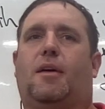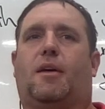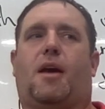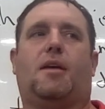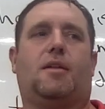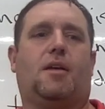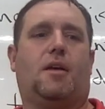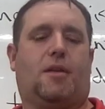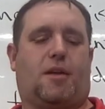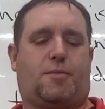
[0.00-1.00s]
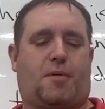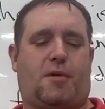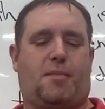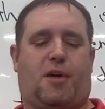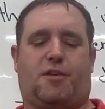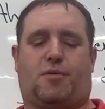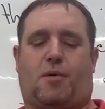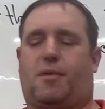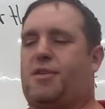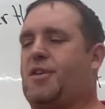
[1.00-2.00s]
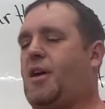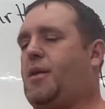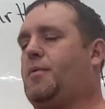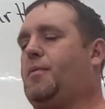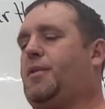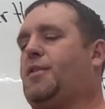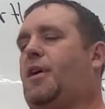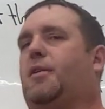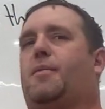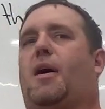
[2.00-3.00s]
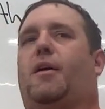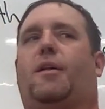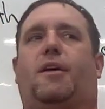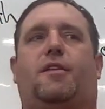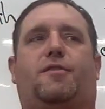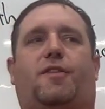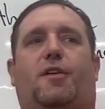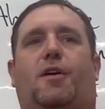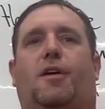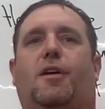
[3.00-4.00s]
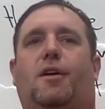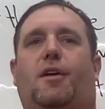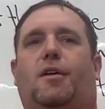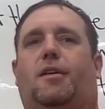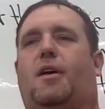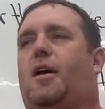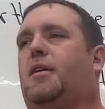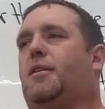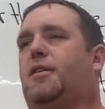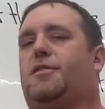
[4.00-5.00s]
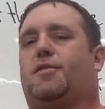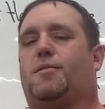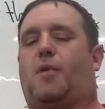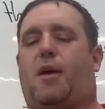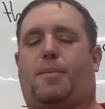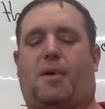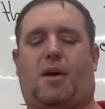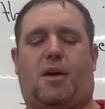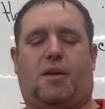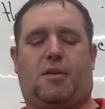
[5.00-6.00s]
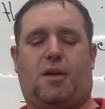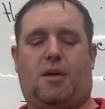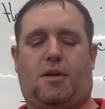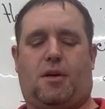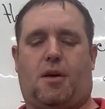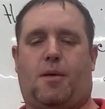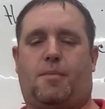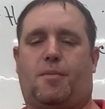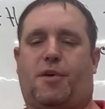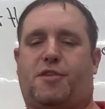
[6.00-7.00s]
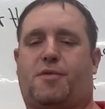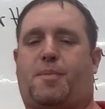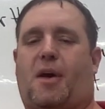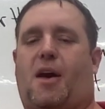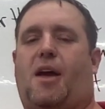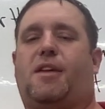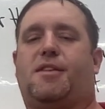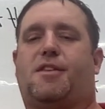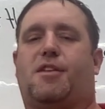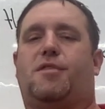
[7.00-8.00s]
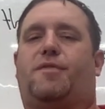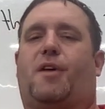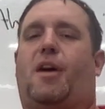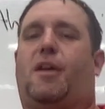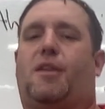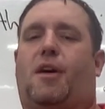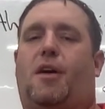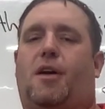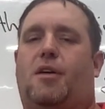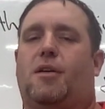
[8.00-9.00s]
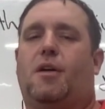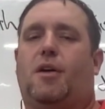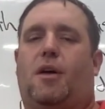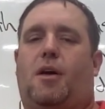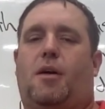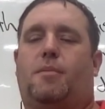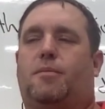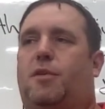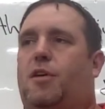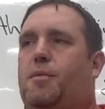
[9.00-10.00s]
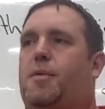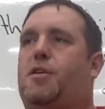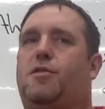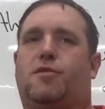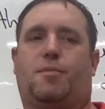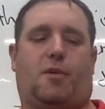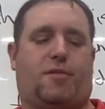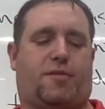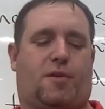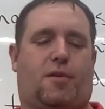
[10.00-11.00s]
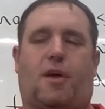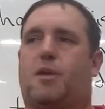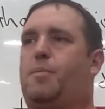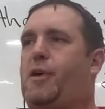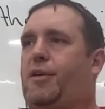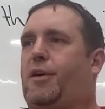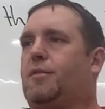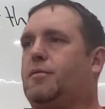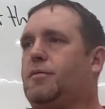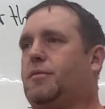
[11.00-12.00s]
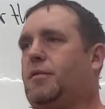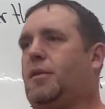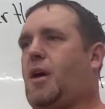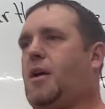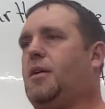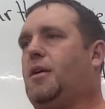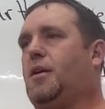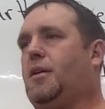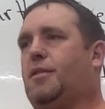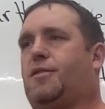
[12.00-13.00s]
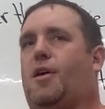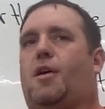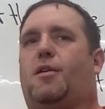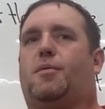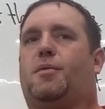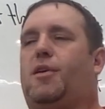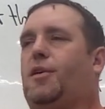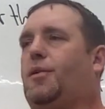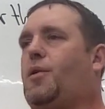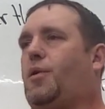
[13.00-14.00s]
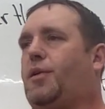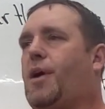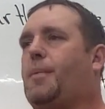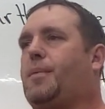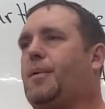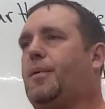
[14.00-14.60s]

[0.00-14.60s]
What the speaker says: Okay, that's pretty much what we say when we talk about like fir. Okay, Eastern white pine. Most pines that you find are going to be usable for like building. Okay, it's a harder wood; it'll hold up.